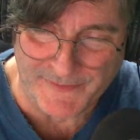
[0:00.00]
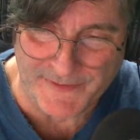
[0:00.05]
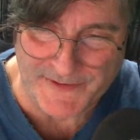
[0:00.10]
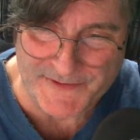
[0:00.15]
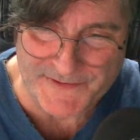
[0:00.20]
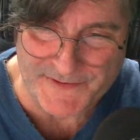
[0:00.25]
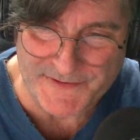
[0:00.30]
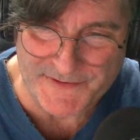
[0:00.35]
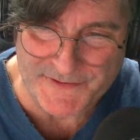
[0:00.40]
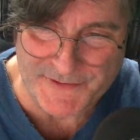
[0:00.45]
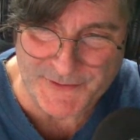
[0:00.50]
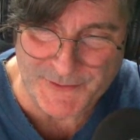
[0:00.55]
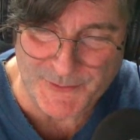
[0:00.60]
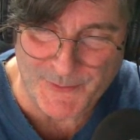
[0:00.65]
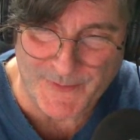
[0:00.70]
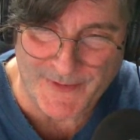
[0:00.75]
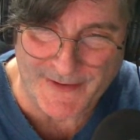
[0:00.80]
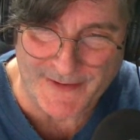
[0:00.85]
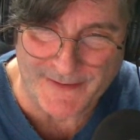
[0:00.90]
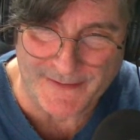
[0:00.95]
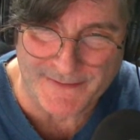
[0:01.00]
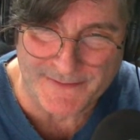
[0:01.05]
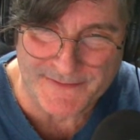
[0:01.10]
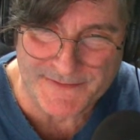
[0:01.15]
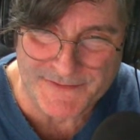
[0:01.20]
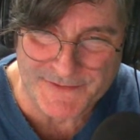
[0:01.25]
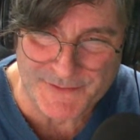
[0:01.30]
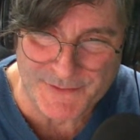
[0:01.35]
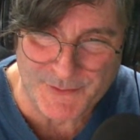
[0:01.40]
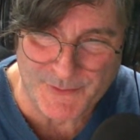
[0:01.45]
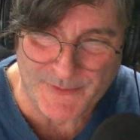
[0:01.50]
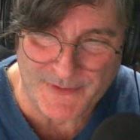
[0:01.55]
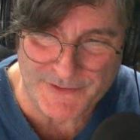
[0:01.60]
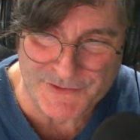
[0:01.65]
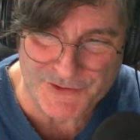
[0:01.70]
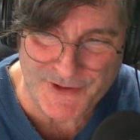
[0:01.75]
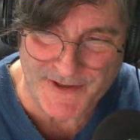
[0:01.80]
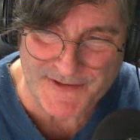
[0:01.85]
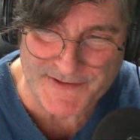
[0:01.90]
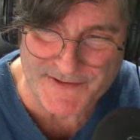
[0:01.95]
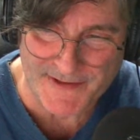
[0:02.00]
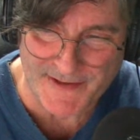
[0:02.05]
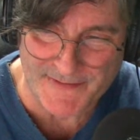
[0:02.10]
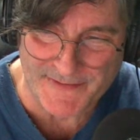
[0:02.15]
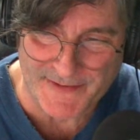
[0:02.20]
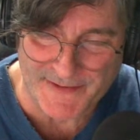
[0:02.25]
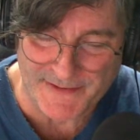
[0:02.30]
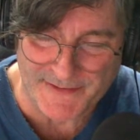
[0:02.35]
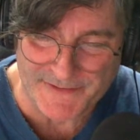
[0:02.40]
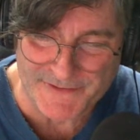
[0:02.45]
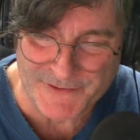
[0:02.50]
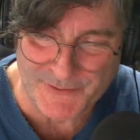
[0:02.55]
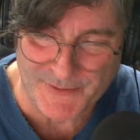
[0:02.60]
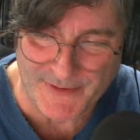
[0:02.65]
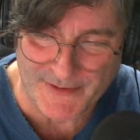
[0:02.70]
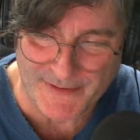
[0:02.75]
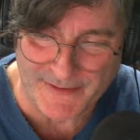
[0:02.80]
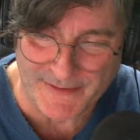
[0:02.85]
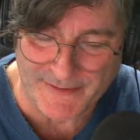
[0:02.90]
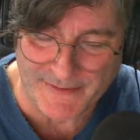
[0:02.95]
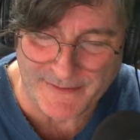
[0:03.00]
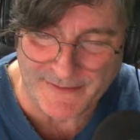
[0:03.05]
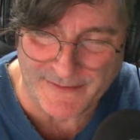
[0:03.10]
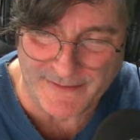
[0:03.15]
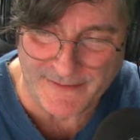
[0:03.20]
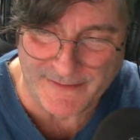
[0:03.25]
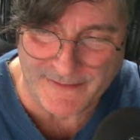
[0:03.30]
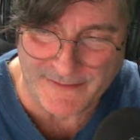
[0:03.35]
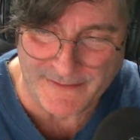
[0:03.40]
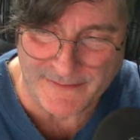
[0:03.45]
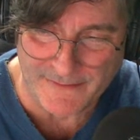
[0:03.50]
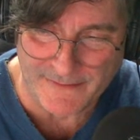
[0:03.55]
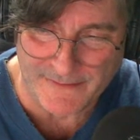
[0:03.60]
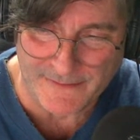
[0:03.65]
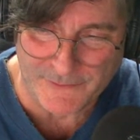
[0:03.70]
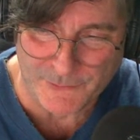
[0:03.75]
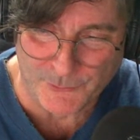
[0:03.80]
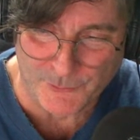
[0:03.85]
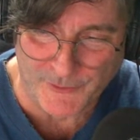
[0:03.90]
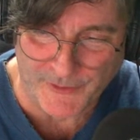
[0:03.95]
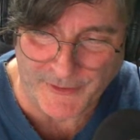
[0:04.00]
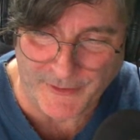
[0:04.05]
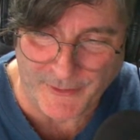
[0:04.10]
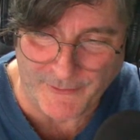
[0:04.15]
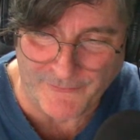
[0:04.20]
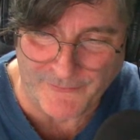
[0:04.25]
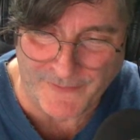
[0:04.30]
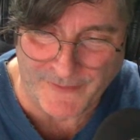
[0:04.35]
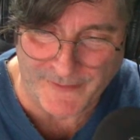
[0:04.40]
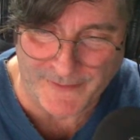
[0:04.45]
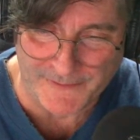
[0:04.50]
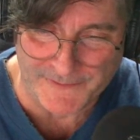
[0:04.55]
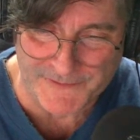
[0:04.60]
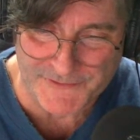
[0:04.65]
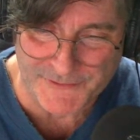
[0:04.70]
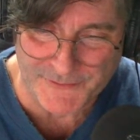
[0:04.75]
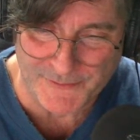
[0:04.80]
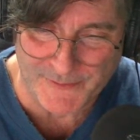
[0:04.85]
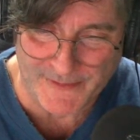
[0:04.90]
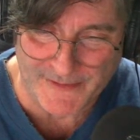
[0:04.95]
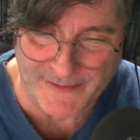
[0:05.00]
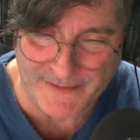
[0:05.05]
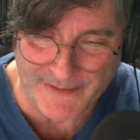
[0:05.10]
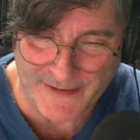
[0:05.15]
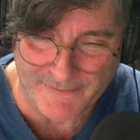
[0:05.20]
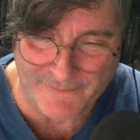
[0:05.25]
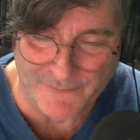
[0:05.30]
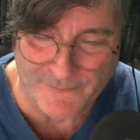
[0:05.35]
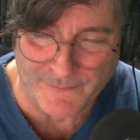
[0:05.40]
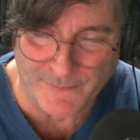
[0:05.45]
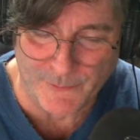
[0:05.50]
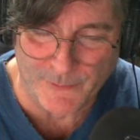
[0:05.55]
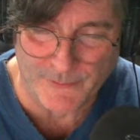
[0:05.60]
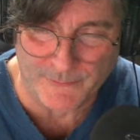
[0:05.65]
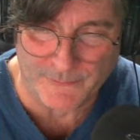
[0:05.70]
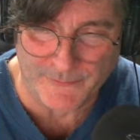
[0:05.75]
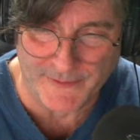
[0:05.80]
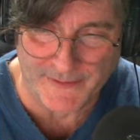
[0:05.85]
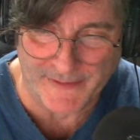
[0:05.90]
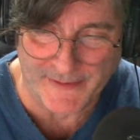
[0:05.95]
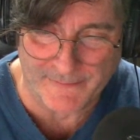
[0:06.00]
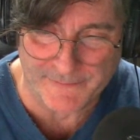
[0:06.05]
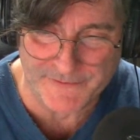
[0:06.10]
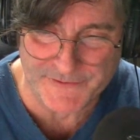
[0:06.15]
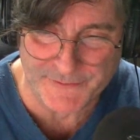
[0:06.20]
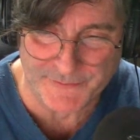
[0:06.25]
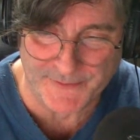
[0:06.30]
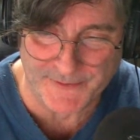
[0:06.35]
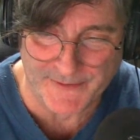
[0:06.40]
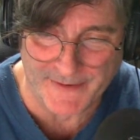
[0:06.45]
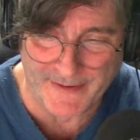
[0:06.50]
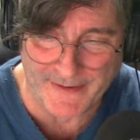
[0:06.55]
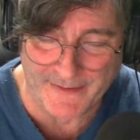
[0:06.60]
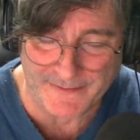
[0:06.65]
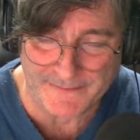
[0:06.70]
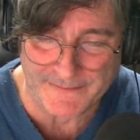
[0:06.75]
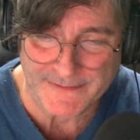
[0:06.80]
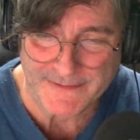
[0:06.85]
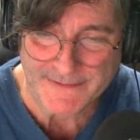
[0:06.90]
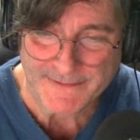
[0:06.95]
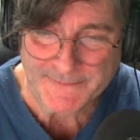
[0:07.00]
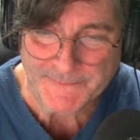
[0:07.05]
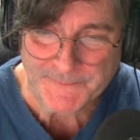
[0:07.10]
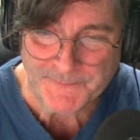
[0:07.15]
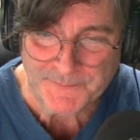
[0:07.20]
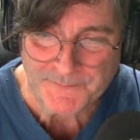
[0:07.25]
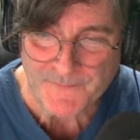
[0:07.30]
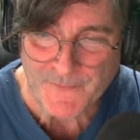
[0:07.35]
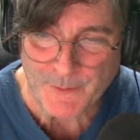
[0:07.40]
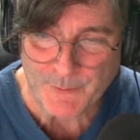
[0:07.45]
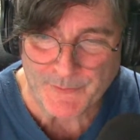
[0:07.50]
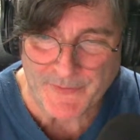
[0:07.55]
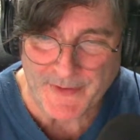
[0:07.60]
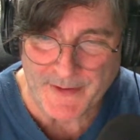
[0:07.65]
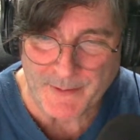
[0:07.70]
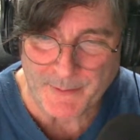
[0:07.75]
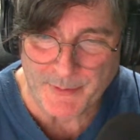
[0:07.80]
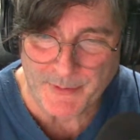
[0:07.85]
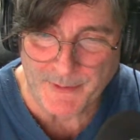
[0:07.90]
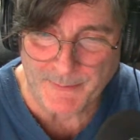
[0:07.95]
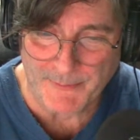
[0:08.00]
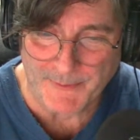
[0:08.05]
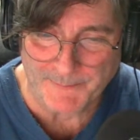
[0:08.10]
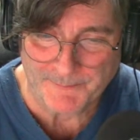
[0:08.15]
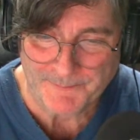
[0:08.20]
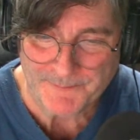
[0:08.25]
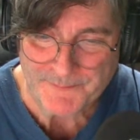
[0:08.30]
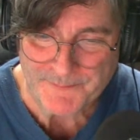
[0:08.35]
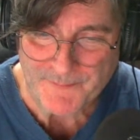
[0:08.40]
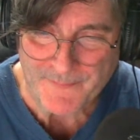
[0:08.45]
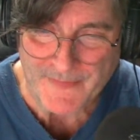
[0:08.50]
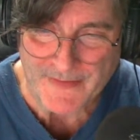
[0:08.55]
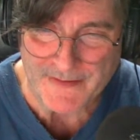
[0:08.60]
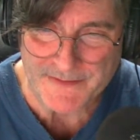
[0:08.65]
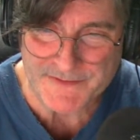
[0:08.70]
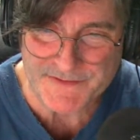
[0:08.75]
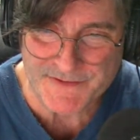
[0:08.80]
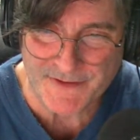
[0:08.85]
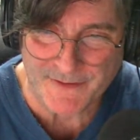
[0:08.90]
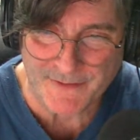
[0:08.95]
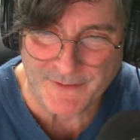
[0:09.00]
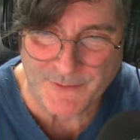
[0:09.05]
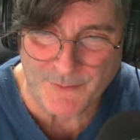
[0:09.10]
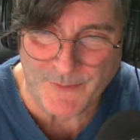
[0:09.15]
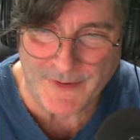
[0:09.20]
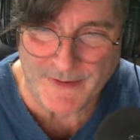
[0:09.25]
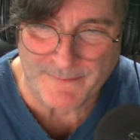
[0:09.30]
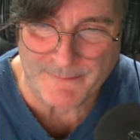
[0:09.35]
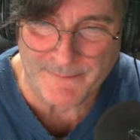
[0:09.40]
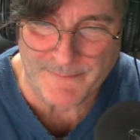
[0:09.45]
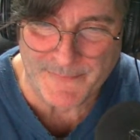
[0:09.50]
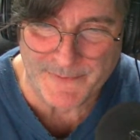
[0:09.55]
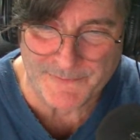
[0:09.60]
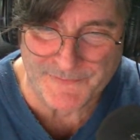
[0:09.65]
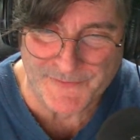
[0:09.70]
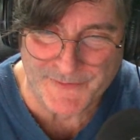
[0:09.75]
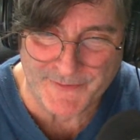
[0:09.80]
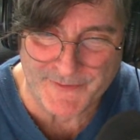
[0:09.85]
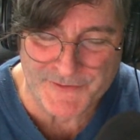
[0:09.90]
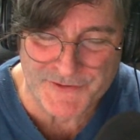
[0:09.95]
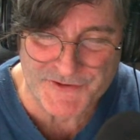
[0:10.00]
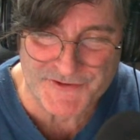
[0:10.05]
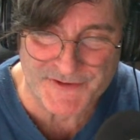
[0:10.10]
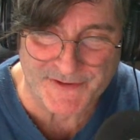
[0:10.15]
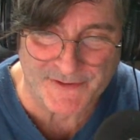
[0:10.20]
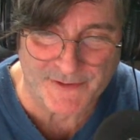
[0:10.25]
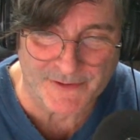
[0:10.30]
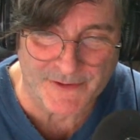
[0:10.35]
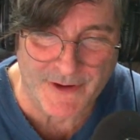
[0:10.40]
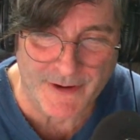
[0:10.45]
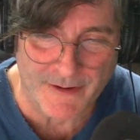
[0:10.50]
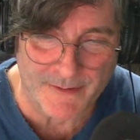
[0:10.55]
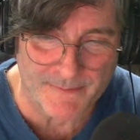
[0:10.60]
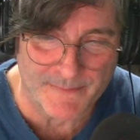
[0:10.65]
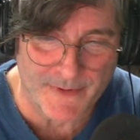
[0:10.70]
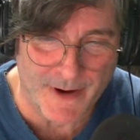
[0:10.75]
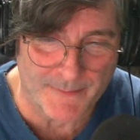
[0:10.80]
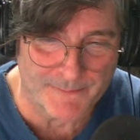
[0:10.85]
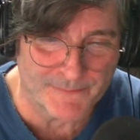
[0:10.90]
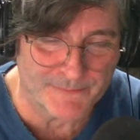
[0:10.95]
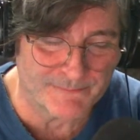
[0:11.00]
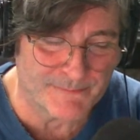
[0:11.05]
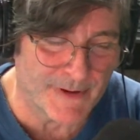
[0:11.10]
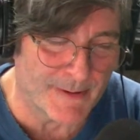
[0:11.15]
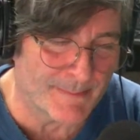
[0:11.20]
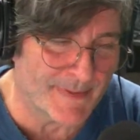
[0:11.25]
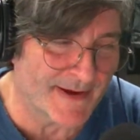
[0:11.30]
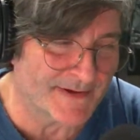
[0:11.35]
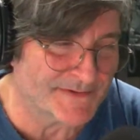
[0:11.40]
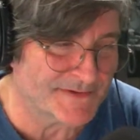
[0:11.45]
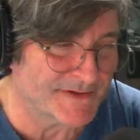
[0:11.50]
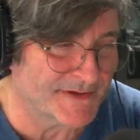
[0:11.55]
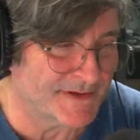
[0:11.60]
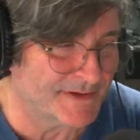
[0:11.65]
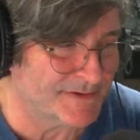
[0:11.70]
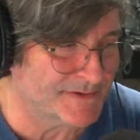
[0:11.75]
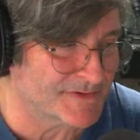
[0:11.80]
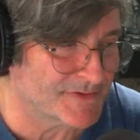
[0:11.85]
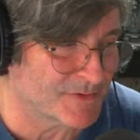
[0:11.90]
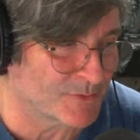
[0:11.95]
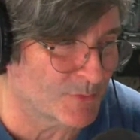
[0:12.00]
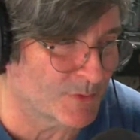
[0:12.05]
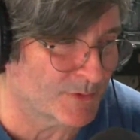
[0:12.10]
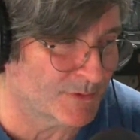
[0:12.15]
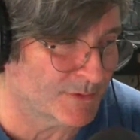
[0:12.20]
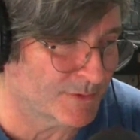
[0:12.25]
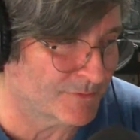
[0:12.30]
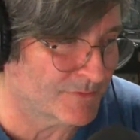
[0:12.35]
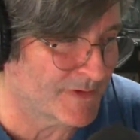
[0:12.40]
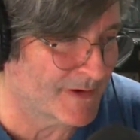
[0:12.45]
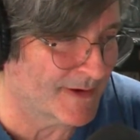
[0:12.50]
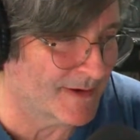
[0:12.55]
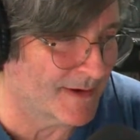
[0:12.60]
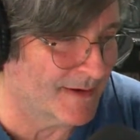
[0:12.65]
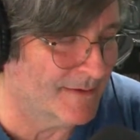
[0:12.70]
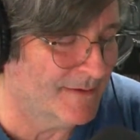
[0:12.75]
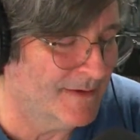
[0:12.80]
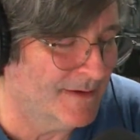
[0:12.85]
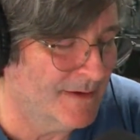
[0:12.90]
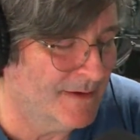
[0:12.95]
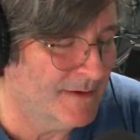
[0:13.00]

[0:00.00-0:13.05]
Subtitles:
easy to translate that into an audio file to have read out without a problem. So, but very interesting. Like, I'm about to get into the world of color.